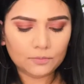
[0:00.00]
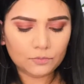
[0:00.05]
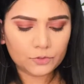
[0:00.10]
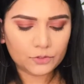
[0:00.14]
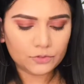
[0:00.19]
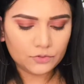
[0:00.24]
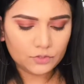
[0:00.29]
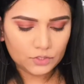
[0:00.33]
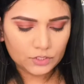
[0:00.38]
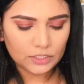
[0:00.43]
to
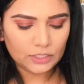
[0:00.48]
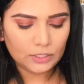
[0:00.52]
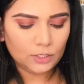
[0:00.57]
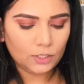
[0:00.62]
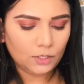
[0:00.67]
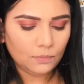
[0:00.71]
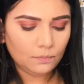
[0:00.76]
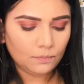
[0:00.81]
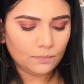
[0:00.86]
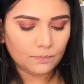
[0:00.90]

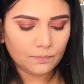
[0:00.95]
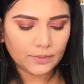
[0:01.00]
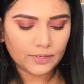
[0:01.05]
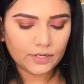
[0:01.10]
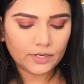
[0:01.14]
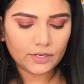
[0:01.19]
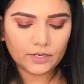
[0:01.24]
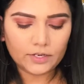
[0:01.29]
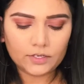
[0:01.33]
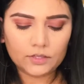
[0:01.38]
deep,
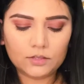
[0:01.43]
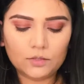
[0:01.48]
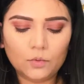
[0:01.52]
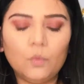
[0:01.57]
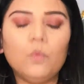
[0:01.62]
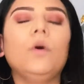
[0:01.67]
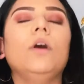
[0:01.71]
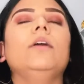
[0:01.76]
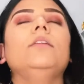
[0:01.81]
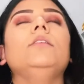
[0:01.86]
but the
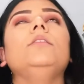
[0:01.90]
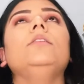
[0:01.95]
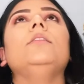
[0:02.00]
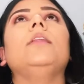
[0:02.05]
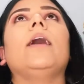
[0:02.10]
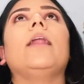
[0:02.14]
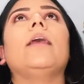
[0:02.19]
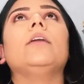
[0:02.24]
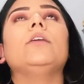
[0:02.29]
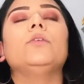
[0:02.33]
one
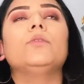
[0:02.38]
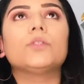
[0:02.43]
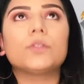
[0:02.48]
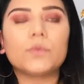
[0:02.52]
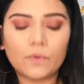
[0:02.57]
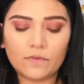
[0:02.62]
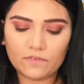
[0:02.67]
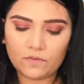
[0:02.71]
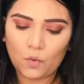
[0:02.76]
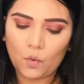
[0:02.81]
that I used
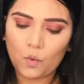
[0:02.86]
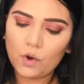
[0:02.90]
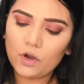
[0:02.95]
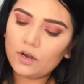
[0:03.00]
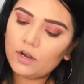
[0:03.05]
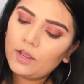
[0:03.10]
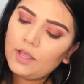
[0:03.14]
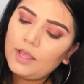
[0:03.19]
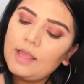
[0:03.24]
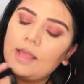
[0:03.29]

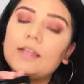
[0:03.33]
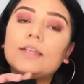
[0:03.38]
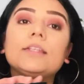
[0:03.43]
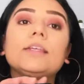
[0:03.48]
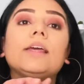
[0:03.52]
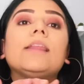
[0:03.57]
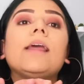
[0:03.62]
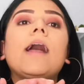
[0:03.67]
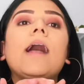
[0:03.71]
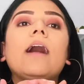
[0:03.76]
before
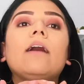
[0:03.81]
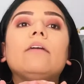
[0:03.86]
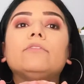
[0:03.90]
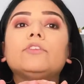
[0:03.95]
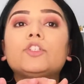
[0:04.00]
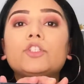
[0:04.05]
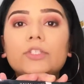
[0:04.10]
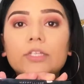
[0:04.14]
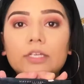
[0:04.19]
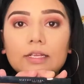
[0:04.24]
didn't have
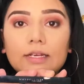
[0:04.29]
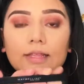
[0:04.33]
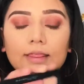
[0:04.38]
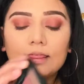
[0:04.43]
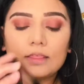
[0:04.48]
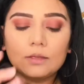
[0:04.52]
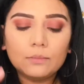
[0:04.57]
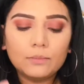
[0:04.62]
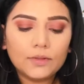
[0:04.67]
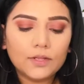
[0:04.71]
sheen in
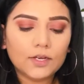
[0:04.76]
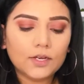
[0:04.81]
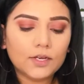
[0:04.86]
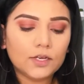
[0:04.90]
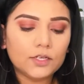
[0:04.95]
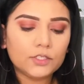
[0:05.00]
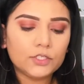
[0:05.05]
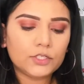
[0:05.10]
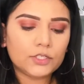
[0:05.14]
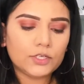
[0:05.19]
the
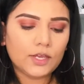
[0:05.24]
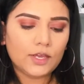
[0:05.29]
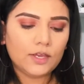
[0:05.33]
blush,